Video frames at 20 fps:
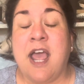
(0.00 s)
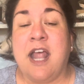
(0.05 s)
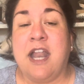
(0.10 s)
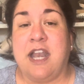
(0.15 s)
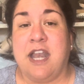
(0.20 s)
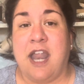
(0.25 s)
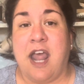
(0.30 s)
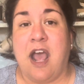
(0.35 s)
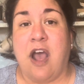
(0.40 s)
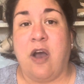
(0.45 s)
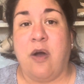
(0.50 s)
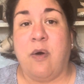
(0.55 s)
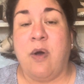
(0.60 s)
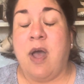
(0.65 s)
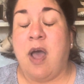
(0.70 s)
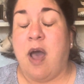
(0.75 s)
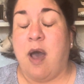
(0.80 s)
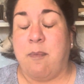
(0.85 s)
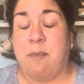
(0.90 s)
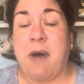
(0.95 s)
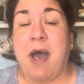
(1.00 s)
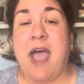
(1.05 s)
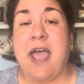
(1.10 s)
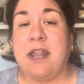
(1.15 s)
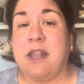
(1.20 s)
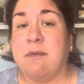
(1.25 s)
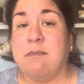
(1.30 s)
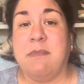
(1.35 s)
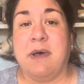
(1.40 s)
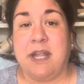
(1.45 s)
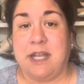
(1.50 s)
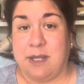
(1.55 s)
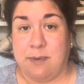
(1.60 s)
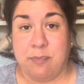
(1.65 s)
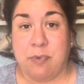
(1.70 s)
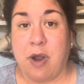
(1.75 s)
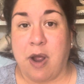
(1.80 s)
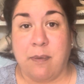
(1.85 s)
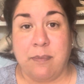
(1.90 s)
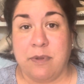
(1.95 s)
Now, a pile of money
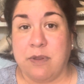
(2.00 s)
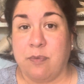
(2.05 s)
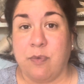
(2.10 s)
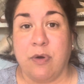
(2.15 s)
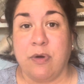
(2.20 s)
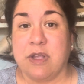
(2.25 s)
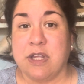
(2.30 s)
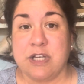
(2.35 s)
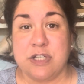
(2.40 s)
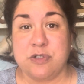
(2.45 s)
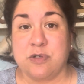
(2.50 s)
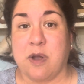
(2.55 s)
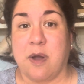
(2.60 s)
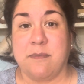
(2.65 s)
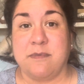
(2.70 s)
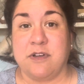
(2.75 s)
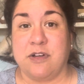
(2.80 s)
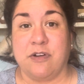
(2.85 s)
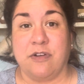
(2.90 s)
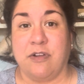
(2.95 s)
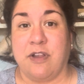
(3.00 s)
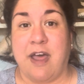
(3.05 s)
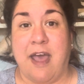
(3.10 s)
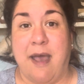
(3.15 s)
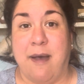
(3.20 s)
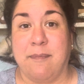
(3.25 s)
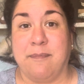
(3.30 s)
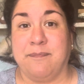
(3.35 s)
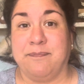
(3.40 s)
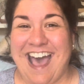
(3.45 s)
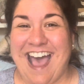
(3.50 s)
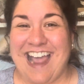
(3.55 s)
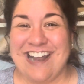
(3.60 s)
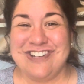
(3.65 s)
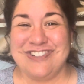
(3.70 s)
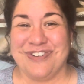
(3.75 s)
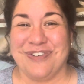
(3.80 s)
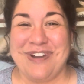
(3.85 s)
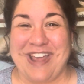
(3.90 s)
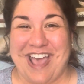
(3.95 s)
probably won't get dropped in your lap. I
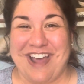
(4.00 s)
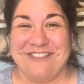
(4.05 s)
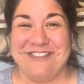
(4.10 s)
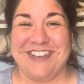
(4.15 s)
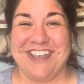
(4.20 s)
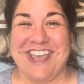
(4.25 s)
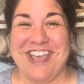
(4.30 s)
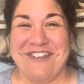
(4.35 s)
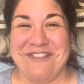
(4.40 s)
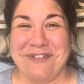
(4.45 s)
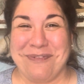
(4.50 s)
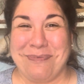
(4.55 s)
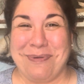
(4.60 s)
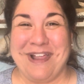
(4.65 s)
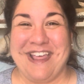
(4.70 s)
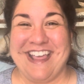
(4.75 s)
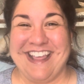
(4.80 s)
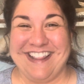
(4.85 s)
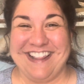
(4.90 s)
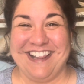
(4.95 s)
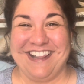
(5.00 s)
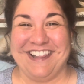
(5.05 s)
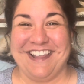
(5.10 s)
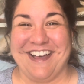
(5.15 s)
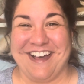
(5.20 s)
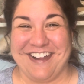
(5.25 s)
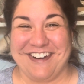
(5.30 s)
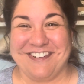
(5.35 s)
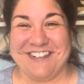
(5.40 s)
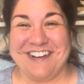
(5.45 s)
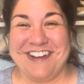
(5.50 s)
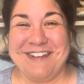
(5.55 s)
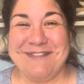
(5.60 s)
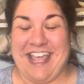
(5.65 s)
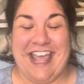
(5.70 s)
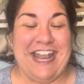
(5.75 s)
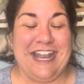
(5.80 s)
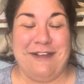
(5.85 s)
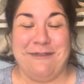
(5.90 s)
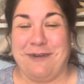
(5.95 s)
don't advocate for playing the lottery.
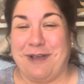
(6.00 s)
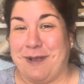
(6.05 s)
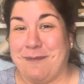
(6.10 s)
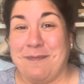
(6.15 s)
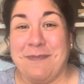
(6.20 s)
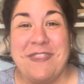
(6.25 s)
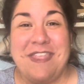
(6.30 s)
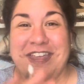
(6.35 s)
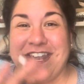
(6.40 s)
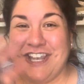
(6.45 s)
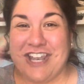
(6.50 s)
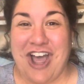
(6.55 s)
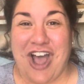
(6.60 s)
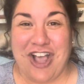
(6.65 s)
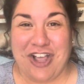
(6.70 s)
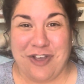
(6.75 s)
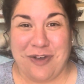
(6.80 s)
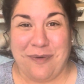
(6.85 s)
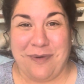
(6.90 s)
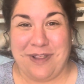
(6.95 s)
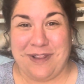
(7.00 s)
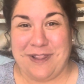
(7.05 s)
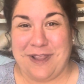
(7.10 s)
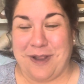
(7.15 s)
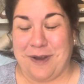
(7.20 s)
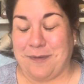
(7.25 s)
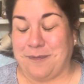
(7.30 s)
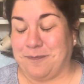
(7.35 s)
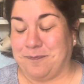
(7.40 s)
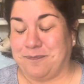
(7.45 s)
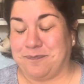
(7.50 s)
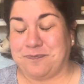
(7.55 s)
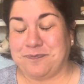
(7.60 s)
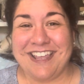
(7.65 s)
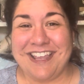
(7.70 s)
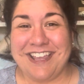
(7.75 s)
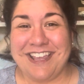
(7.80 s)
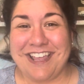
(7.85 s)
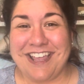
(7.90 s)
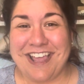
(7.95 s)
Anyway, not going there.
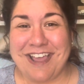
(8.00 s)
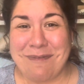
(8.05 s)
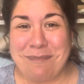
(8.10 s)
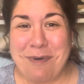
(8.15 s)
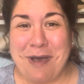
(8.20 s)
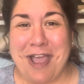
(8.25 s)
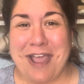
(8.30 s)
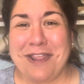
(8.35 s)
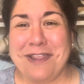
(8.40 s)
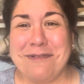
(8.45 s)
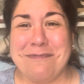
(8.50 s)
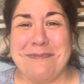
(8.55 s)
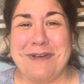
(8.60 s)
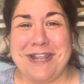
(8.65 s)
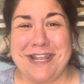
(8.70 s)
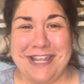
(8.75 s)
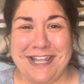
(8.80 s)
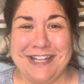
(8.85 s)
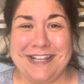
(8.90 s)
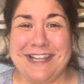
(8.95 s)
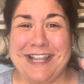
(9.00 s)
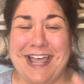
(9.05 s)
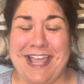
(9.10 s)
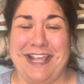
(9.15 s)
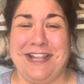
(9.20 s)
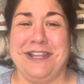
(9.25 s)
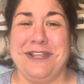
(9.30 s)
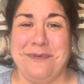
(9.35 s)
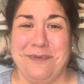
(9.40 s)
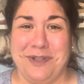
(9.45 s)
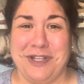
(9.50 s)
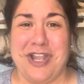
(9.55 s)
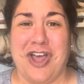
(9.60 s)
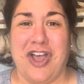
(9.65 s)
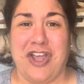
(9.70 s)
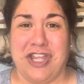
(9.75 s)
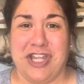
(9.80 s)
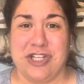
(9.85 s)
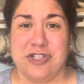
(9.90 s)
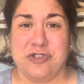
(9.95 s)
A pile of money likely will
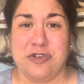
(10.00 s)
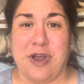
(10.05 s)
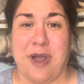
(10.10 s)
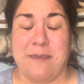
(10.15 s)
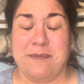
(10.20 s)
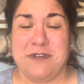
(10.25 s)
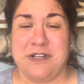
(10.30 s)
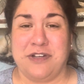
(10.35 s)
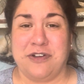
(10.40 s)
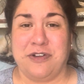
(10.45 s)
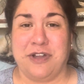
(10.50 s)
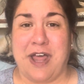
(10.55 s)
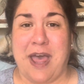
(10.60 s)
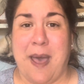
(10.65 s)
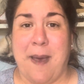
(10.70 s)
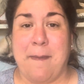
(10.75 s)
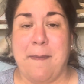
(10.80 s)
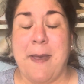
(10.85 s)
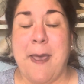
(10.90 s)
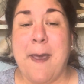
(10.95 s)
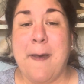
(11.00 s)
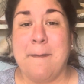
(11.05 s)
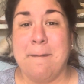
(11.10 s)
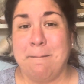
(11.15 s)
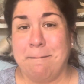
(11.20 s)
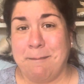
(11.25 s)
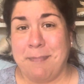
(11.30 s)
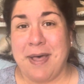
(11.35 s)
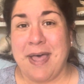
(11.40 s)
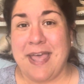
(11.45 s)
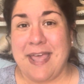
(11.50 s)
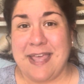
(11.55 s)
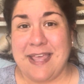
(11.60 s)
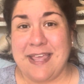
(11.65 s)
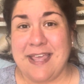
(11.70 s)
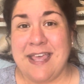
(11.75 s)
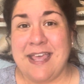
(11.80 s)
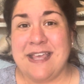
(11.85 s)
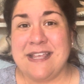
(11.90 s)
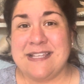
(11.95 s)
not get dropped in your lap. But
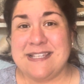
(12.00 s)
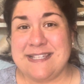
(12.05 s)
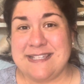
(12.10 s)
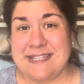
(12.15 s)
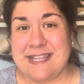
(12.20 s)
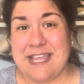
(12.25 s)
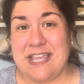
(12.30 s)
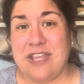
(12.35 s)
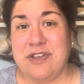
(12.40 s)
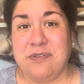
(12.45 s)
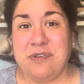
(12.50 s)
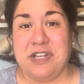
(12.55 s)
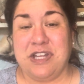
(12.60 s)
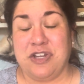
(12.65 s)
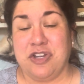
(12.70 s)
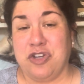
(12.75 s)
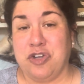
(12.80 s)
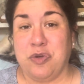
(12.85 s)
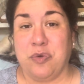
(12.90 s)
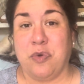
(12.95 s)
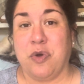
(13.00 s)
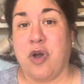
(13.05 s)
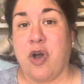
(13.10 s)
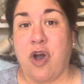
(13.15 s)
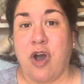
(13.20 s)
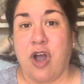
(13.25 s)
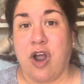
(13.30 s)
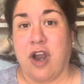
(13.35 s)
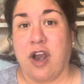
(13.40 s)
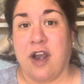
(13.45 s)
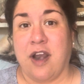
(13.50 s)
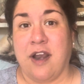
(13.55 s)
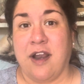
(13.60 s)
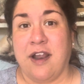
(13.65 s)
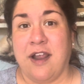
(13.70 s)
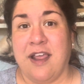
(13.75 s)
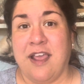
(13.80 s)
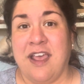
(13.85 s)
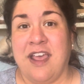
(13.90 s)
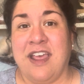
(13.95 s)
say you need a new car.
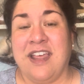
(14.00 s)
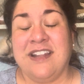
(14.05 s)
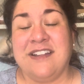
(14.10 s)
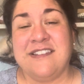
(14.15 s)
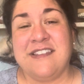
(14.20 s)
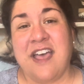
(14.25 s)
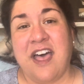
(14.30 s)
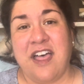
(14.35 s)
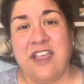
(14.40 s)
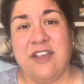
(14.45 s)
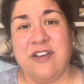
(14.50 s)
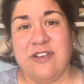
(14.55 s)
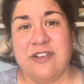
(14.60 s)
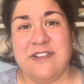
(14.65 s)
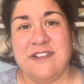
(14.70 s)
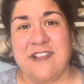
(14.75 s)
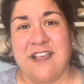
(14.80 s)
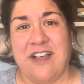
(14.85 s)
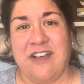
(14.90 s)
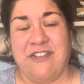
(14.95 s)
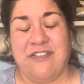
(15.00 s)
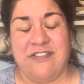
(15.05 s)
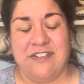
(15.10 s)
Tell yourself,